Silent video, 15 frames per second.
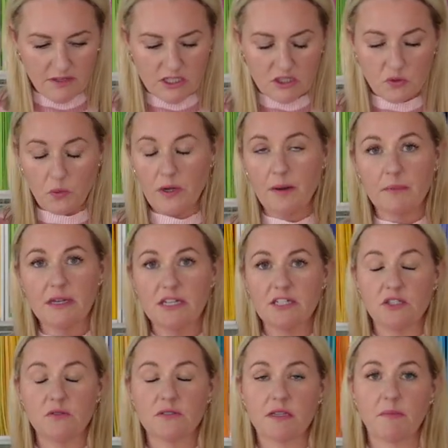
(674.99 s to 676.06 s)
So what I'm going to
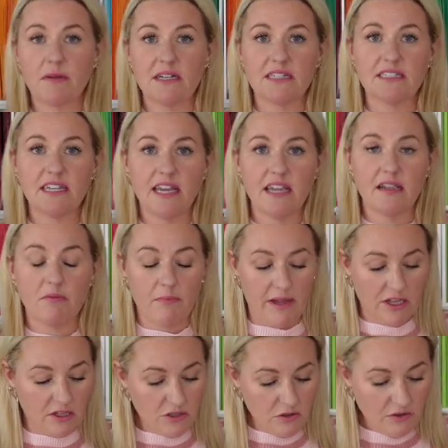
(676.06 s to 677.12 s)
do is I'm going to take my
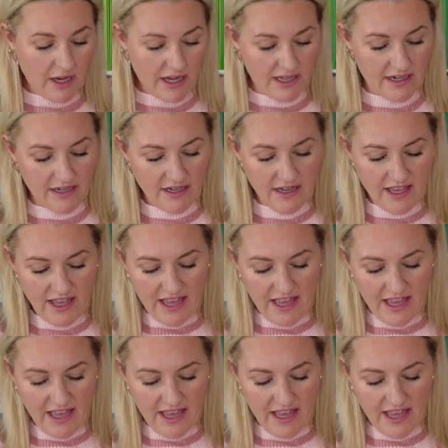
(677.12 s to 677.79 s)
glue gun